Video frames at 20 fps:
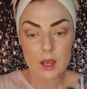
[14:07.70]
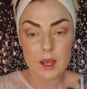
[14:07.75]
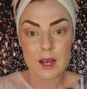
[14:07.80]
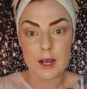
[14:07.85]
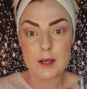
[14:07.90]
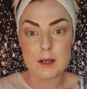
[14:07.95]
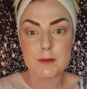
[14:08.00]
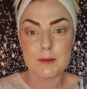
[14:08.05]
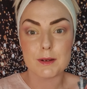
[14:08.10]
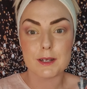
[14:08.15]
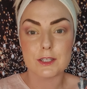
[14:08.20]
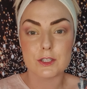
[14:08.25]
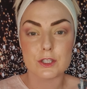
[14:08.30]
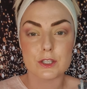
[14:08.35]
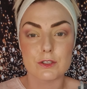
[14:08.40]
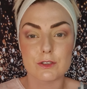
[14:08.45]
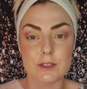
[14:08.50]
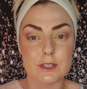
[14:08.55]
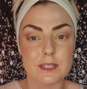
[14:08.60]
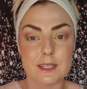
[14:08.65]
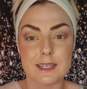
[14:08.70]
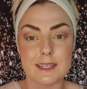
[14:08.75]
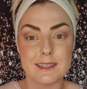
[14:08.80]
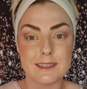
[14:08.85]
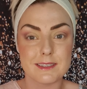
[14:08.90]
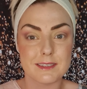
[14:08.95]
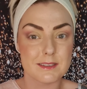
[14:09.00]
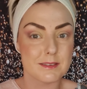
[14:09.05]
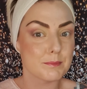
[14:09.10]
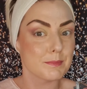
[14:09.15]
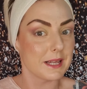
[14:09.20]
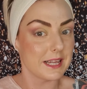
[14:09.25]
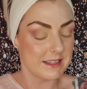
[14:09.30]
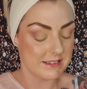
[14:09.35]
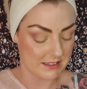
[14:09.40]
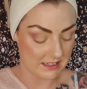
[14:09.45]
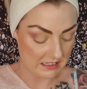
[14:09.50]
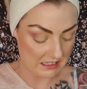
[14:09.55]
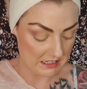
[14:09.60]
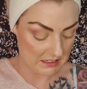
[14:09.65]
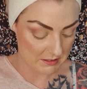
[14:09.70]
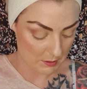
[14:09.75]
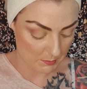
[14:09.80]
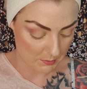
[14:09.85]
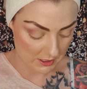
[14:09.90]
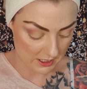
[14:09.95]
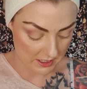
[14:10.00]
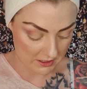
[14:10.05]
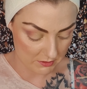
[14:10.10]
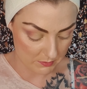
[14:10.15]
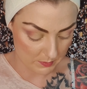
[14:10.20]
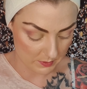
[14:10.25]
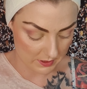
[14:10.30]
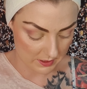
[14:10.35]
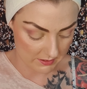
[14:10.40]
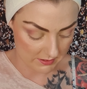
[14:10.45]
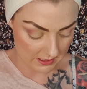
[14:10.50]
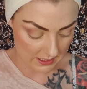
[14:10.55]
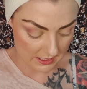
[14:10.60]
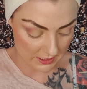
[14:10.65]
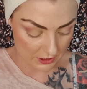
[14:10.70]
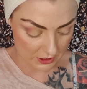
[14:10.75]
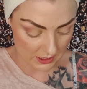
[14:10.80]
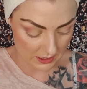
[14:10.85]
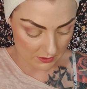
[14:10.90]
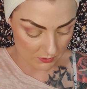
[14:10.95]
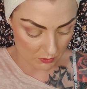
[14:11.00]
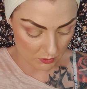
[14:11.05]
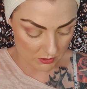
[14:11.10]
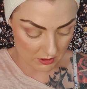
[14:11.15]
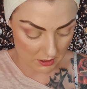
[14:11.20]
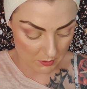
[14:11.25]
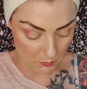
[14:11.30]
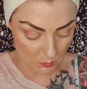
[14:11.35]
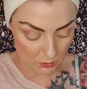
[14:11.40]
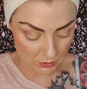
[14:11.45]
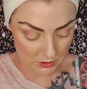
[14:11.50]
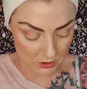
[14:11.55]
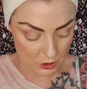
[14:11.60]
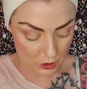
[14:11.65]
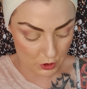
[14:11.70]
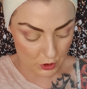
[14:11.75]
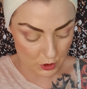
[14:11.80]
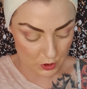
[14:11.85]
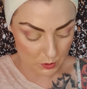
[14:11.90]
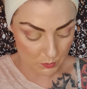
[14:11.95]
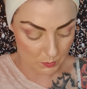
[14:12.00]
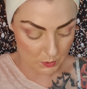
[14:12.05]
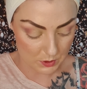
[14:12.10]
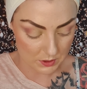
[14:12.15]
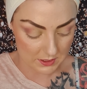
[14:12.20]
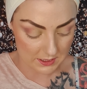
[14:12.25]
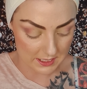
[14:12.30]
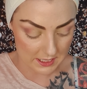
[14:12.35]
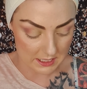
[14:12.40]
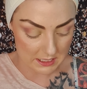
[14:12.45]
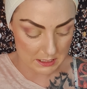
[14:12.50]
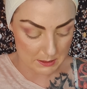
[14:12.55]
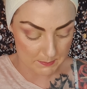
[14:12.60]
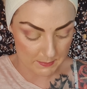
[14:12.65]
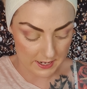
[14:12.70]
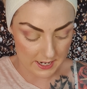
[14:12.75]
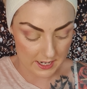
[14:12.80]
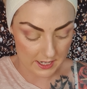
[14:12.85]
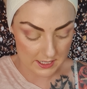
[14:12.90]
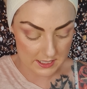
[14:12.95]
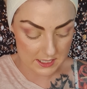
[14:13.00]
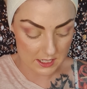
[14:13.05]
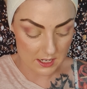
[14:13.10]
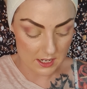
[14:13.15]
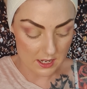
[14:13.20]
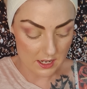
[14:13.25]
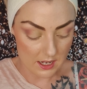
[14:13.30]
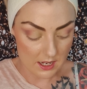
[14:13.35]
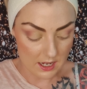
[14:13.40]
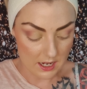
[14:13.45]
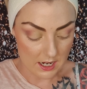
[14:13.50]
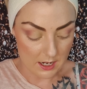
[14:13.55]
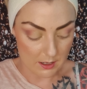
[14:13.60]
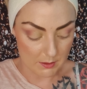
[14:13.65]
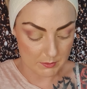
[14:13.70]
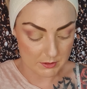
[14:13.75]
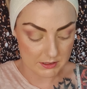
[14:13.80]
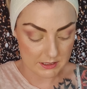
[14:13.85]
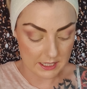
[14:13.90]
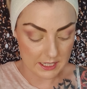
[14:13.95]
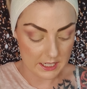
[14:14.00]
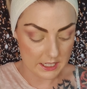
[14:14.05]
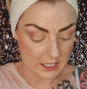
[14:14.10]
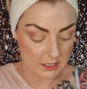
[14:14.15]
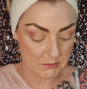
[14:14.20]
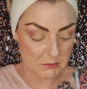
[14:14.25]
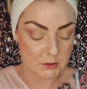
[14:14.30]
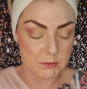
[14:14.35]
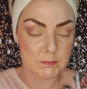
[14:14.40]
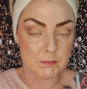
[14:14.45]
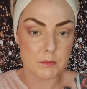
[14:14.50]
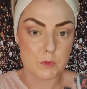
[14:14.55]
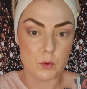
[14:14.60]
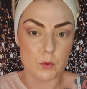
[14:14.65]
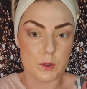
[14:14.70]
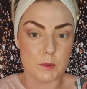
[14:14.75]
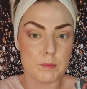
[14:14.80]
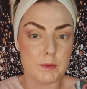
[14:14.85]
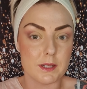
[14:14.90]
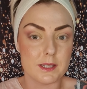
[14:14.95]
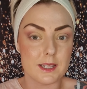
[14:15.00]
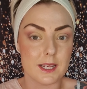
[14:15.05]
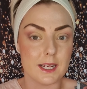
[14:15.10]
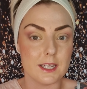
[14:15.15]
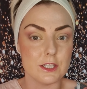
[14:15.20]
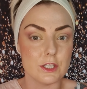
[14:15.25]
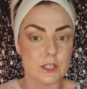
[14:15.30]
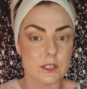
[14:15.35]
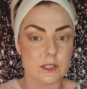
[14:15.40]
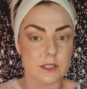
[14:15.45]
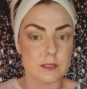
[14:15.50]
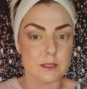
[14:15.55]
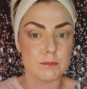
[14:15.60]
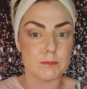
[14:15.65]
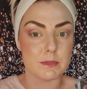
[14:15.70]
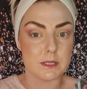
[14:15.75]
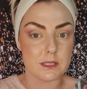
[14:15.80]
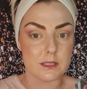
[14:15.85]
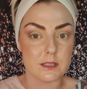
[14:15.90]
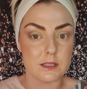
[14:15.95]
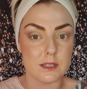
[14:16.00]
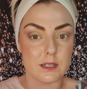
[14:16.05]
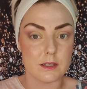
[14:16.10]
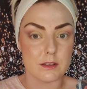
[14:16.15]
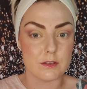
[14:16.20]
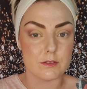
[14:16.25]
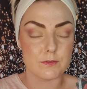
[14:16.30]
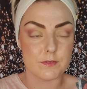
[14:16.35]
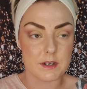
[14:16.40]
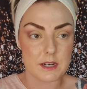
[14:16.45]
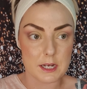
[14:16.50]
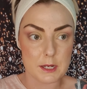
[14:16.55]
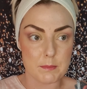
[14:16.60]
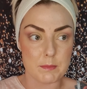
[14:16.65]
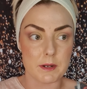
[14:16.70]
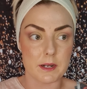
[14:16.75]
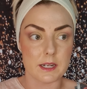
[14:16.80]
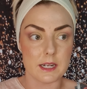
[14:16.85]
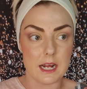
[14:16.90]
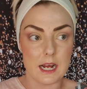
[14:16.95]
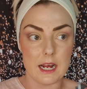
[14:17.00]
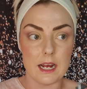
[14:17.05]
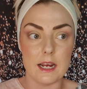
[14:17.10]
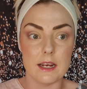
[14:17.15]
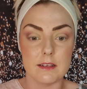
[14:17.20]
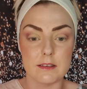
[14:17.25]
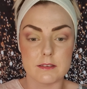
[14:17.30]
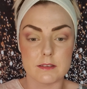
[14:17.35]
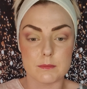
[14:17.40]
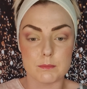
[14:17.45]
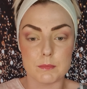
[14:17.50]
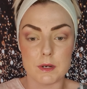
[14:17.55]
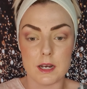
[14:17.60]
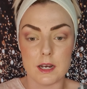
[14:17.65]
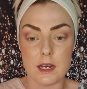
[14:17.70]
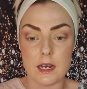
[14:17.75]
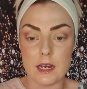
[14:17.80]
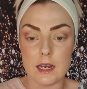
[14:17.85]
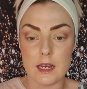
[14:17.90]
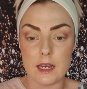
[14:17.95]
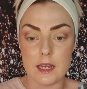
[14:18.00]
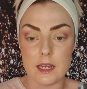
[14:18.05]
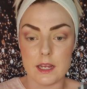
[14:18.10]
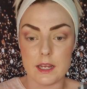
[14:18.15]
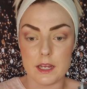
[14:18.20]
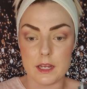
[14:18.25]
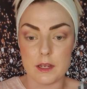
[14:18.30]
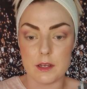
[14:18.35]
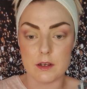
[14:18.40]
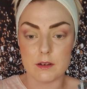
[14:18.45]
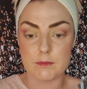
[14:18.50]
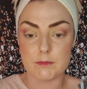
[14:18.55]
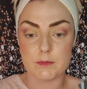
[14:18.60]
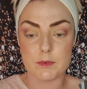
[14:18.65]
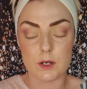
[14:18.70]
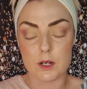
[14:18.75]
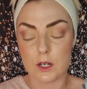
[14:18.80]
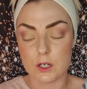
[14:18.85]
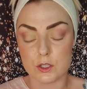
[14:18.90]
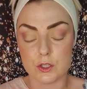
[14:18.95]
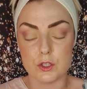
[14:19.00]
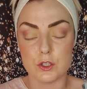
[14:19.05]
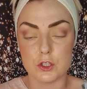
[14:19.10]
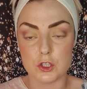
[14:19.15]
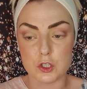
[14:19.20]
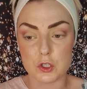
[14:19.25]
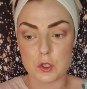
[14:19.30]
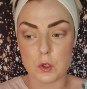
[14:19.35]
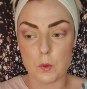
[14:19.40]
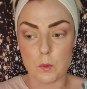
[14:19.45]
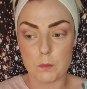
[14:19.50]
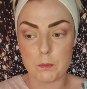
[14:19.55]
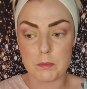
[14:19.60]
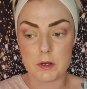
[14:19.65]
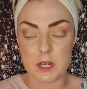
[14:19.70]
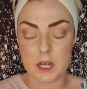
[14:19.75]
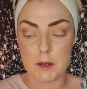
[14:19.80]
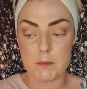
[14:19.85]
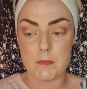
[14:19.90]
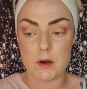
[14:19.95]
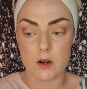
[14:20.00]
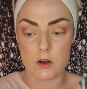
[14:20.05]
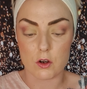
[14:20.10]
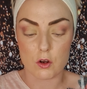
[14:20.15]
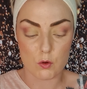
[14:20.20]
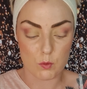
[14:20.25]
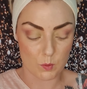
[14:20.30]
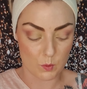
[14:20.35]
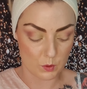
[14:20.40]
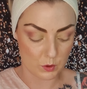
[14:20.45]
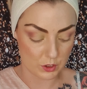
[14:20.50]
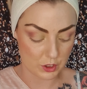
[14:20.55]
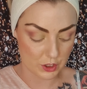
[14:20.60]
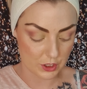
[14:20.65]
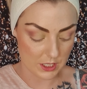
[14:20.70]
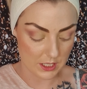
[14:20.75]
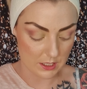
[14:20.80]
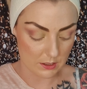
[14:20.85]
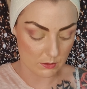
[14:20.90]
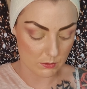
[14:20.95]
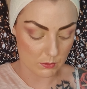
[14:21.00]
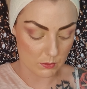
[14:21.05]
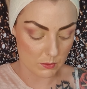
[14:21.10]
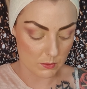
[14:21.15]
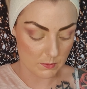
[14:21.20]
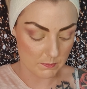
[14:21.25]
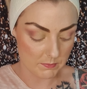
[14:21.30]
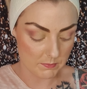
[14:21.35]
I'm actually really pleasantly surprised with these eyeshadows. I wasn't sure what to expect. I was thinking it was going to potentially be as vibrant as my unusual Primark quad shadow,